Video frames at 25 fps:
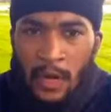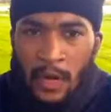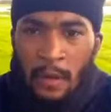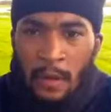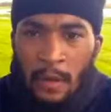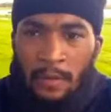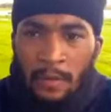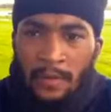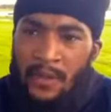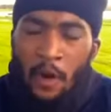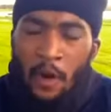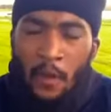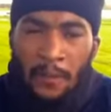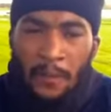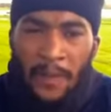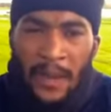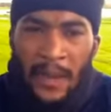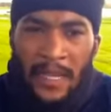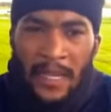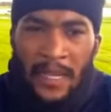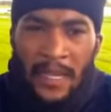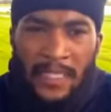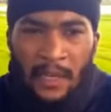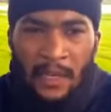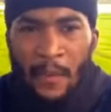then you go
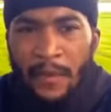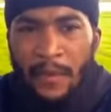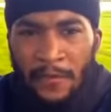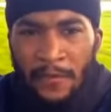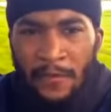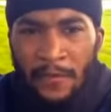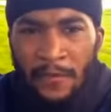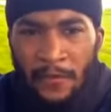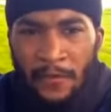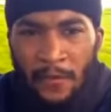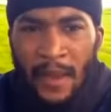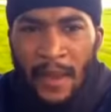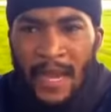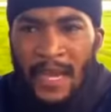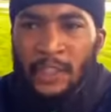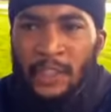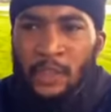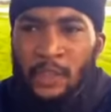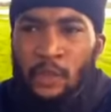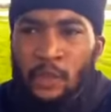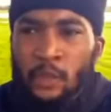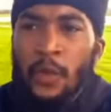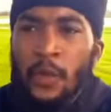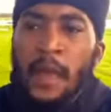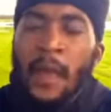patiently wait for it, man, because you
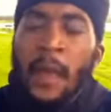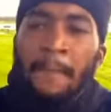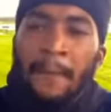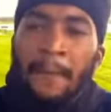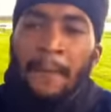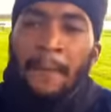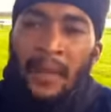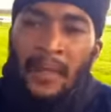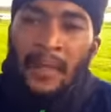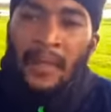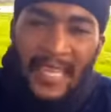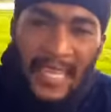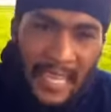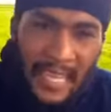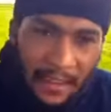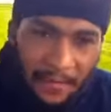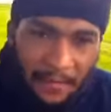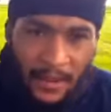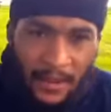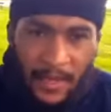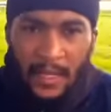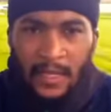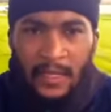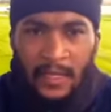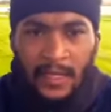believe in
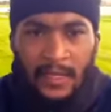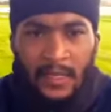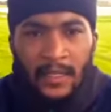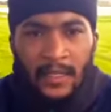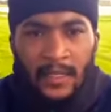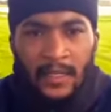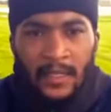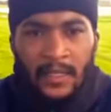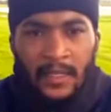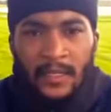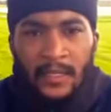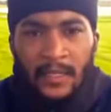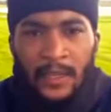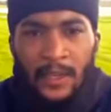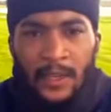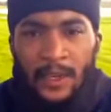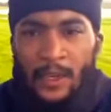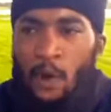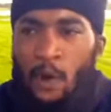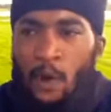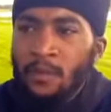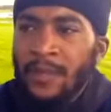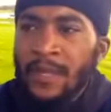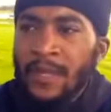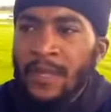it. You
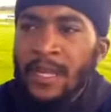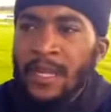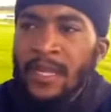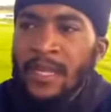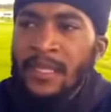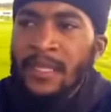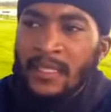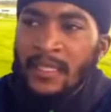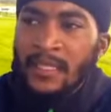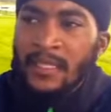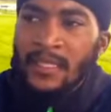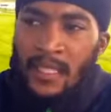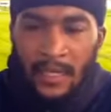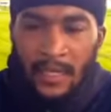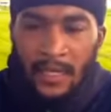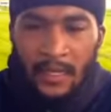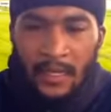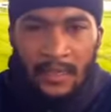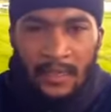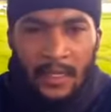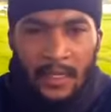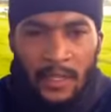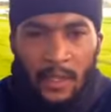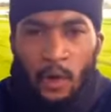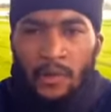don't need to see it.
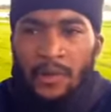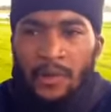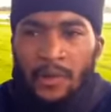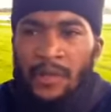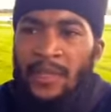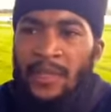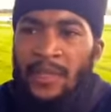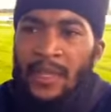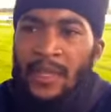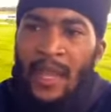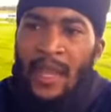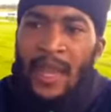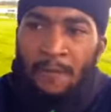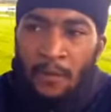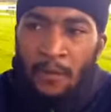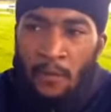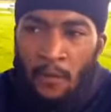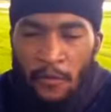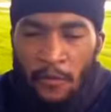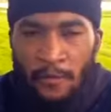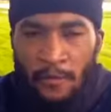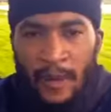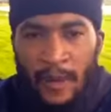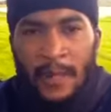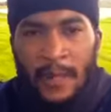You don't need to have proof,
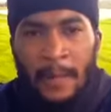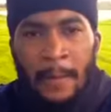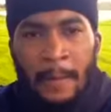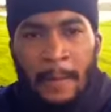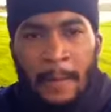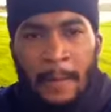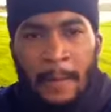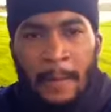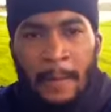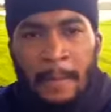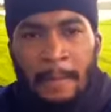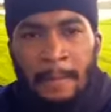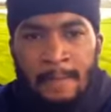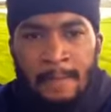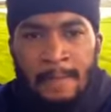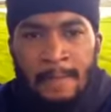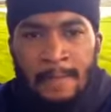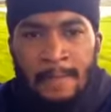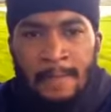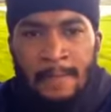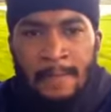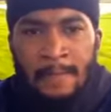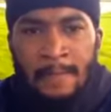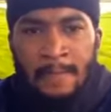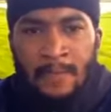man.
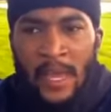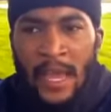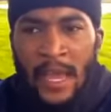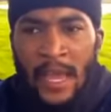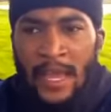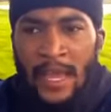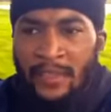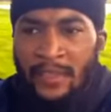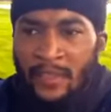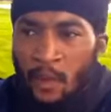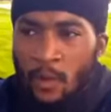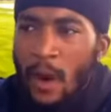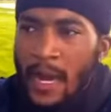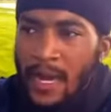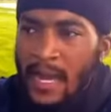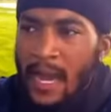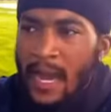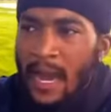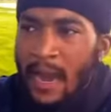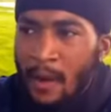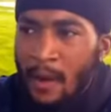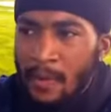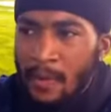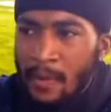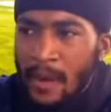And the Wadi
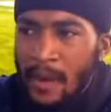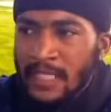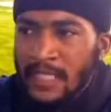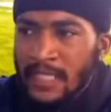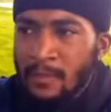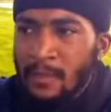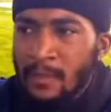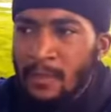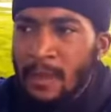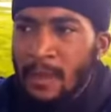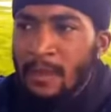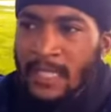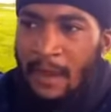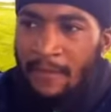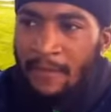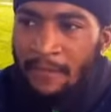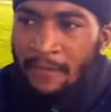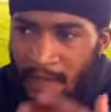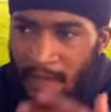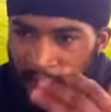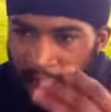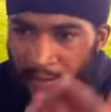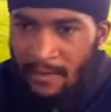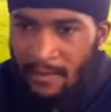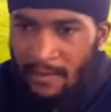Habashim Al Shah for
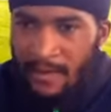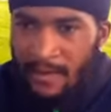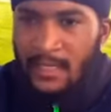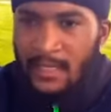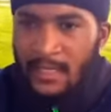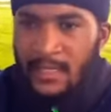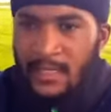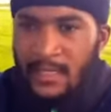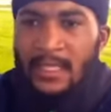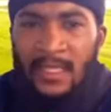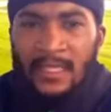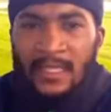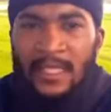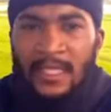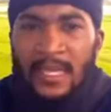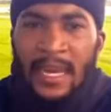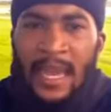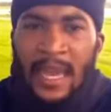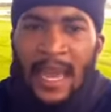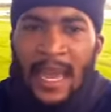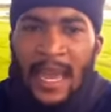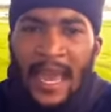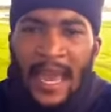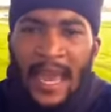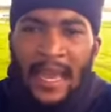giving us this understanding
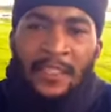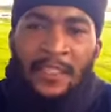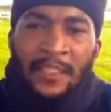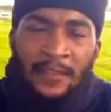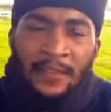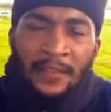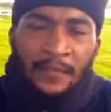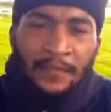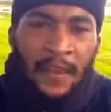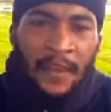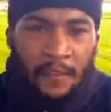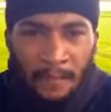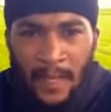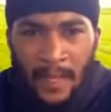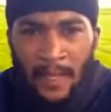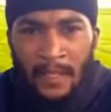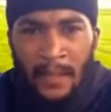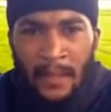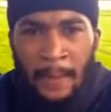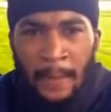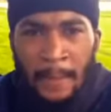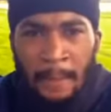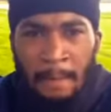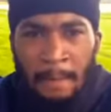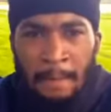and this faith,
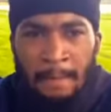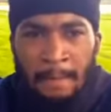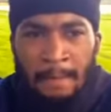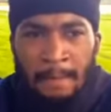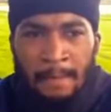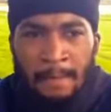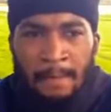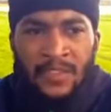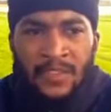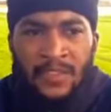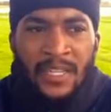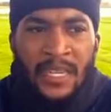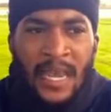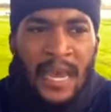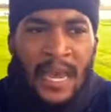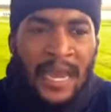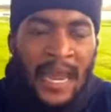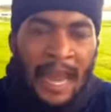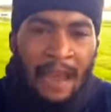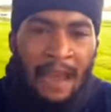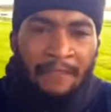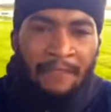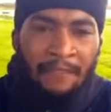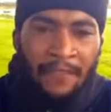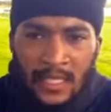man. To not
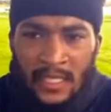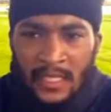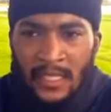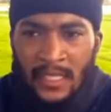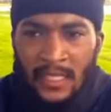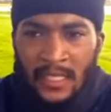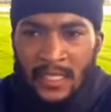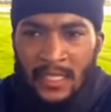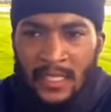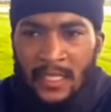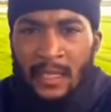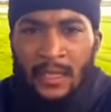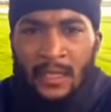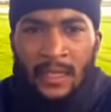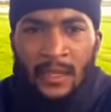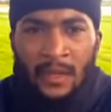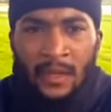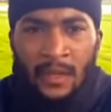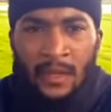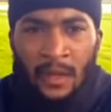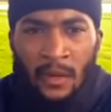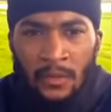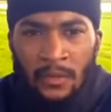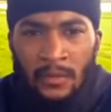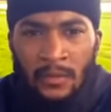have to see, you know?